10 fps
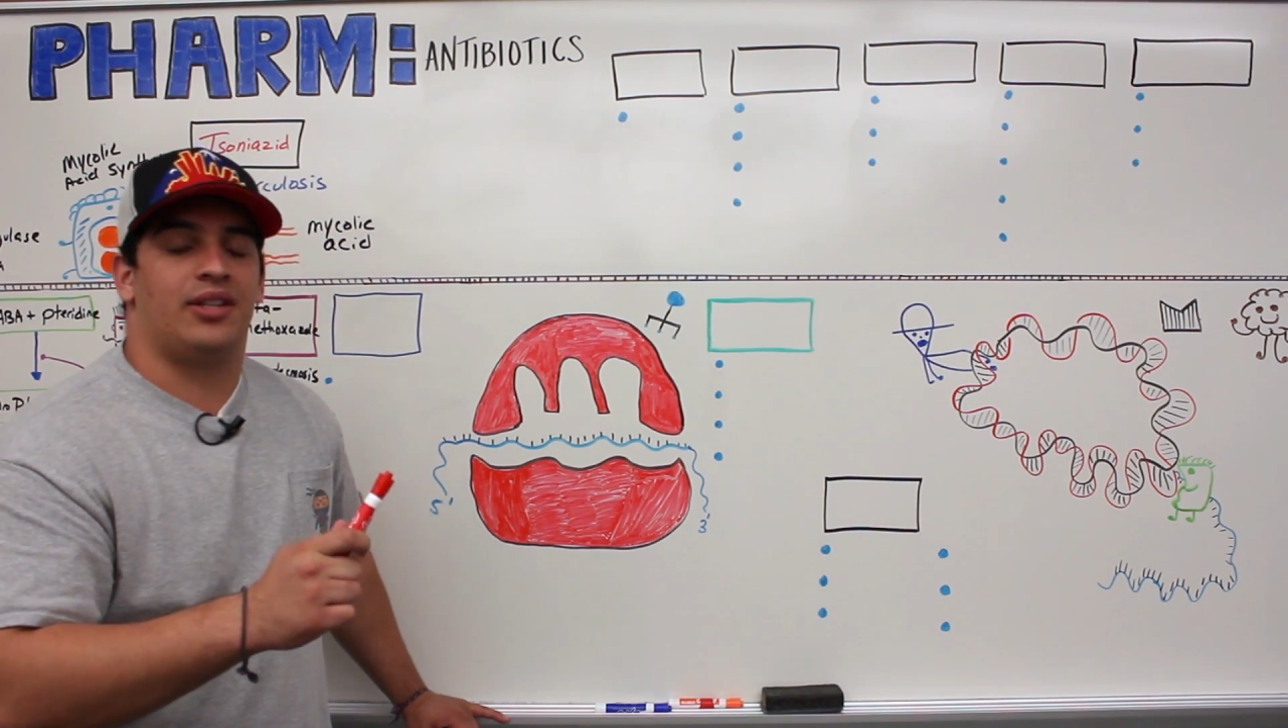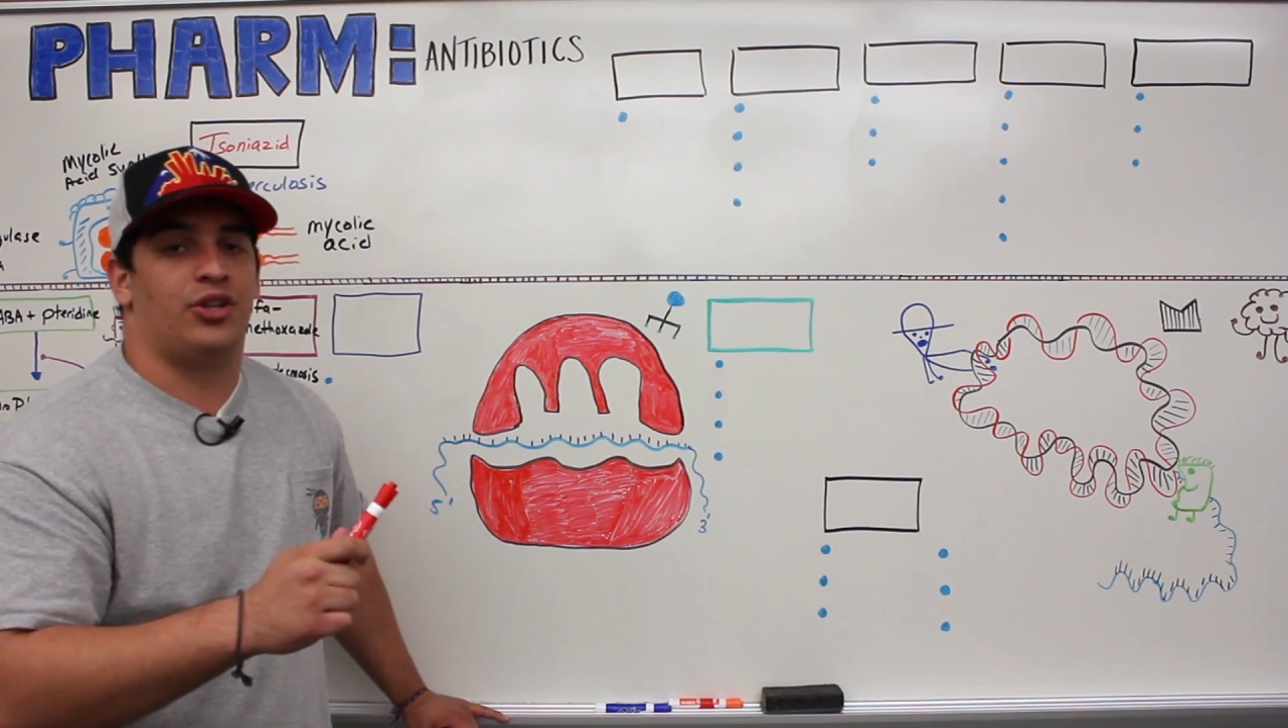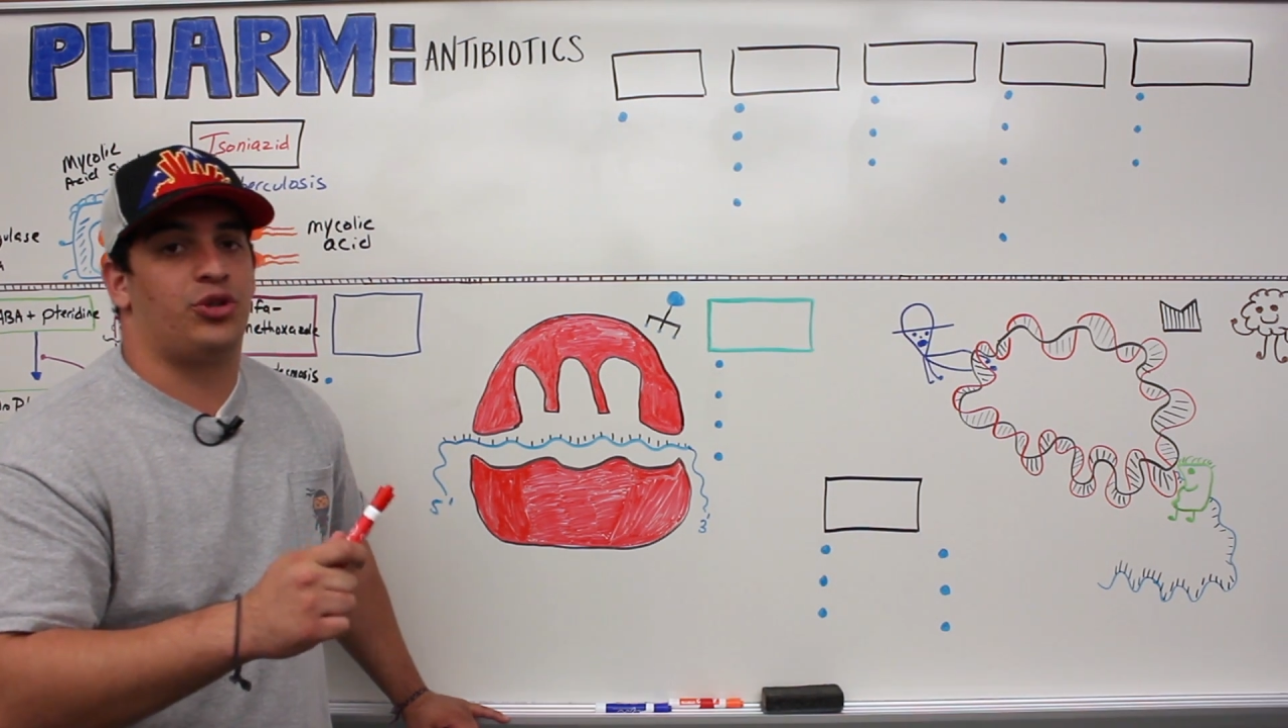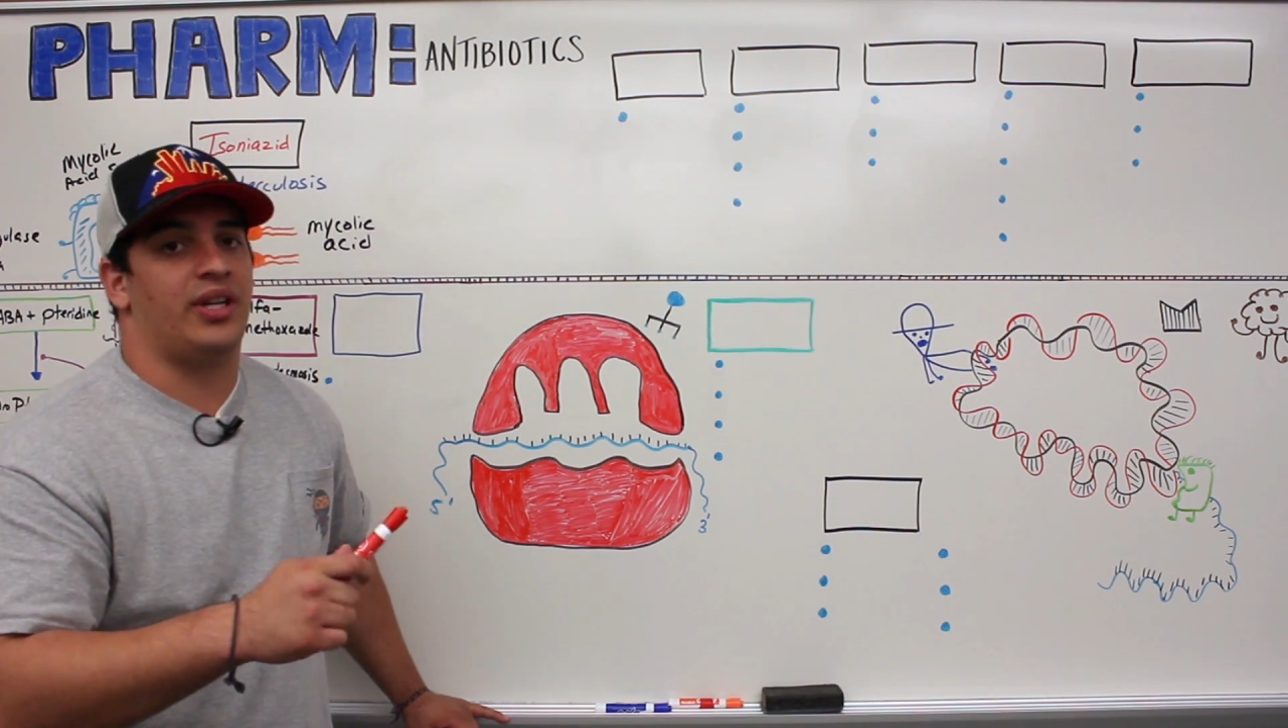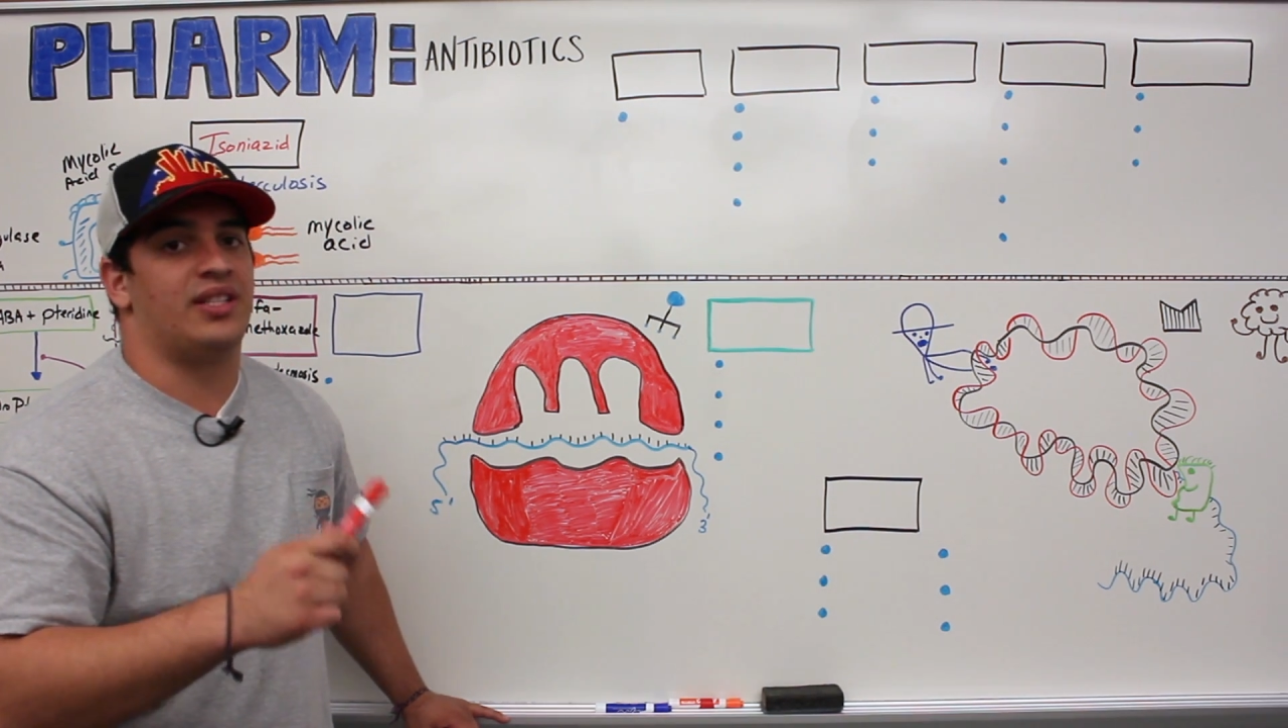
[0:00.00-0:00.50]
that are
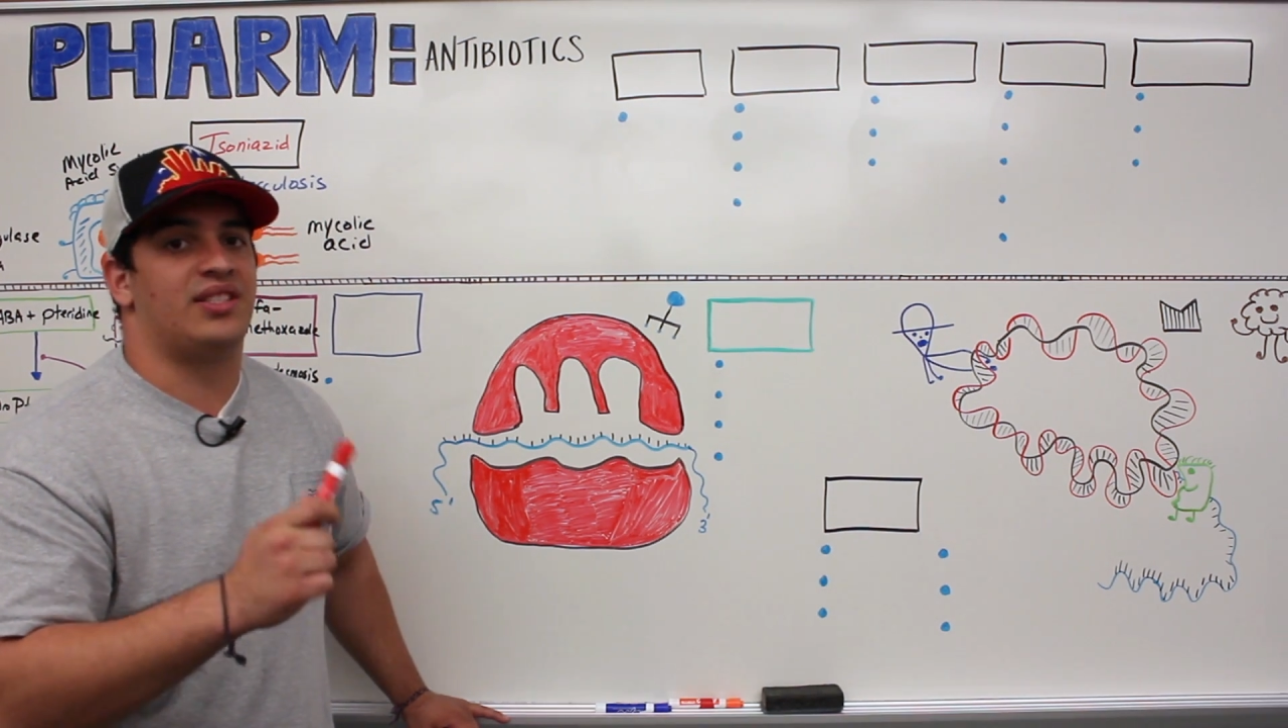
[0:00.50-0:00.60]
treating